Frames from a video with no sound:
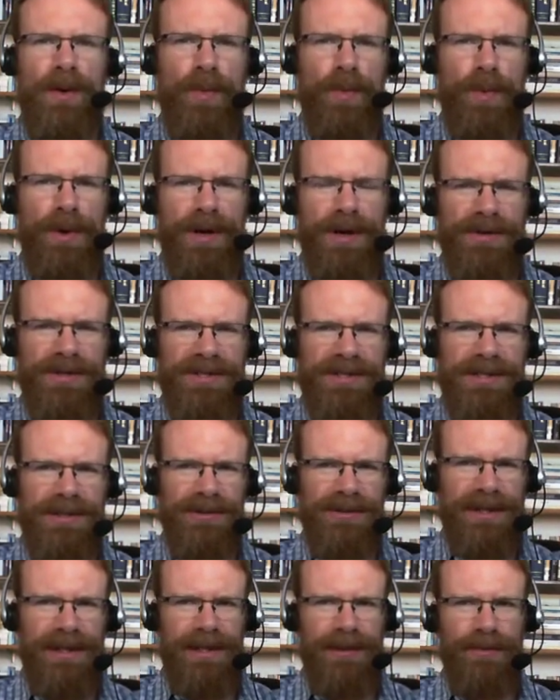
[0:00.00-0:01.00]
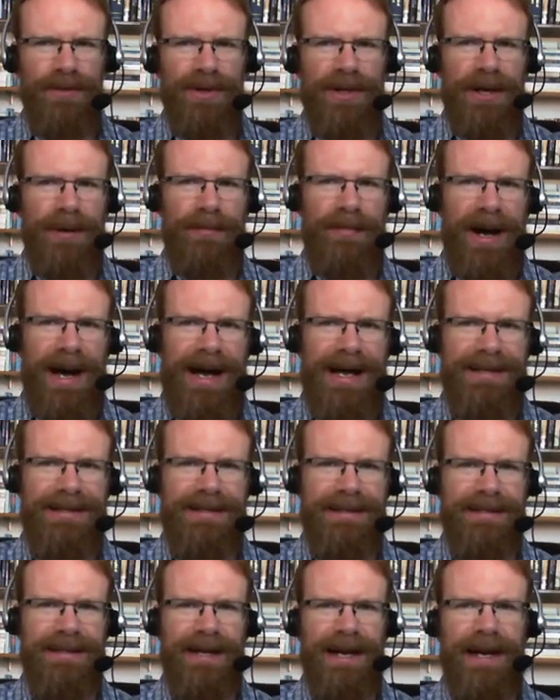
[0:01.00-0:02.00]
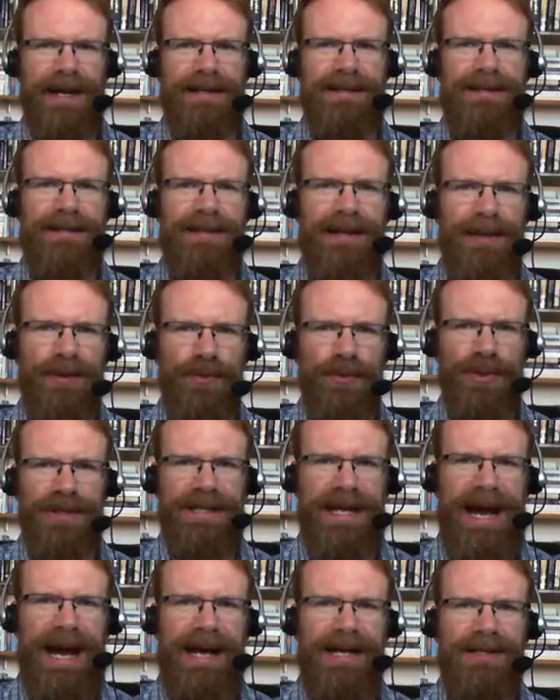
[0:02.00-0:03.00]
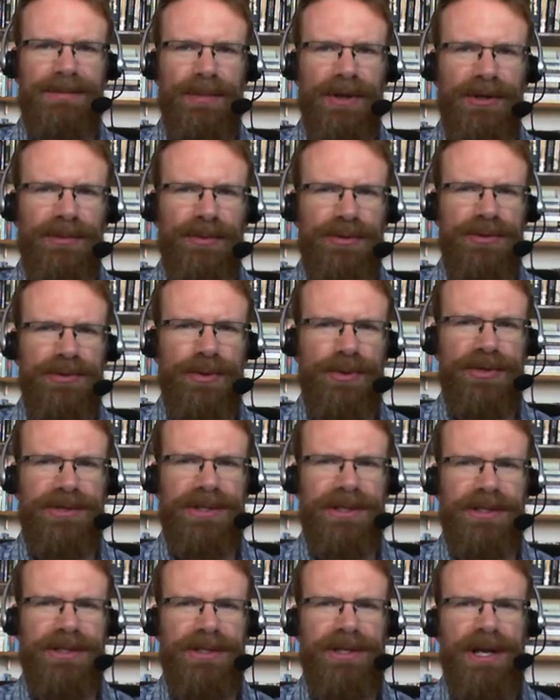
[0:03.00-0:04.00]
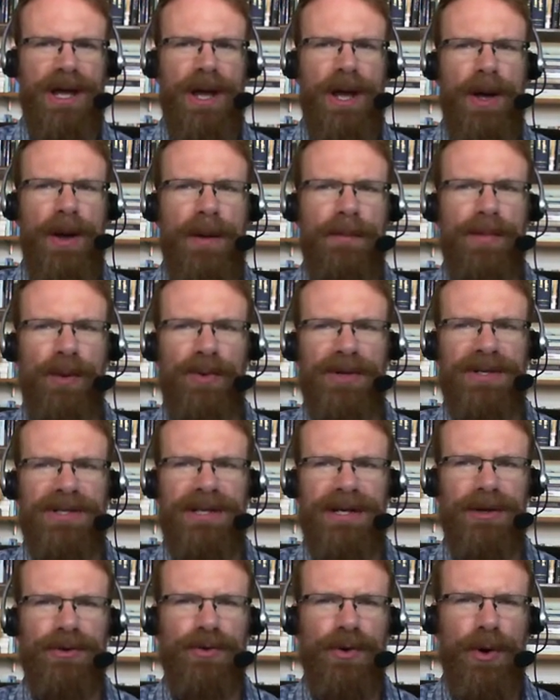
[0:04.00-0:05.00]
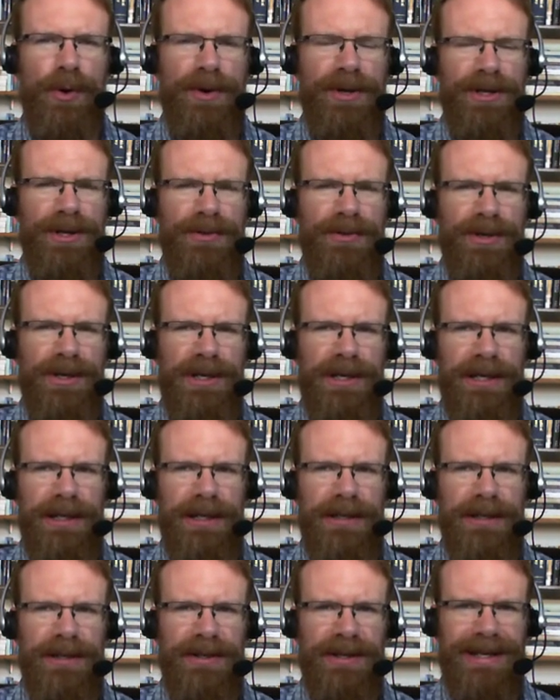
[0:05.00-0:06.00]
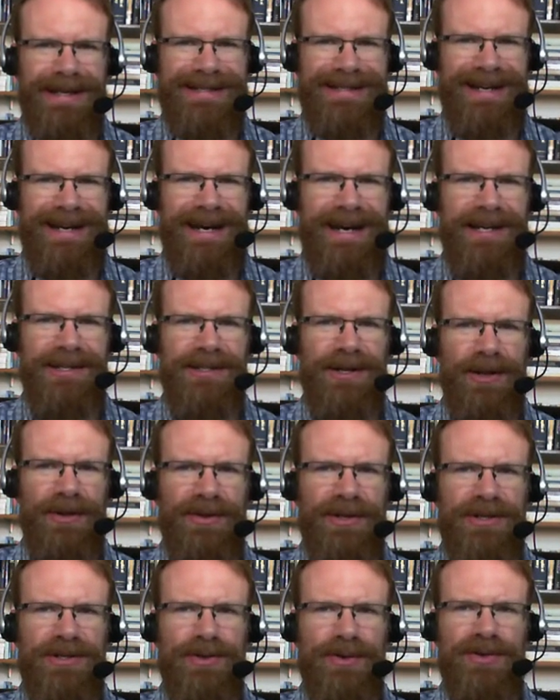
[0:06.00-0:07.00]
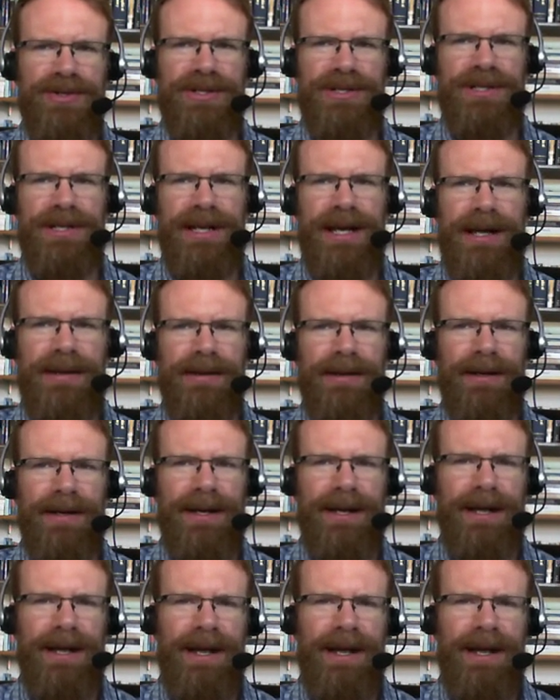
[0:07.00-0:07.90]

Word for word: We are still dealing with a composite text that redacts multiple sources, but we see a growing unity that ties all these sources together.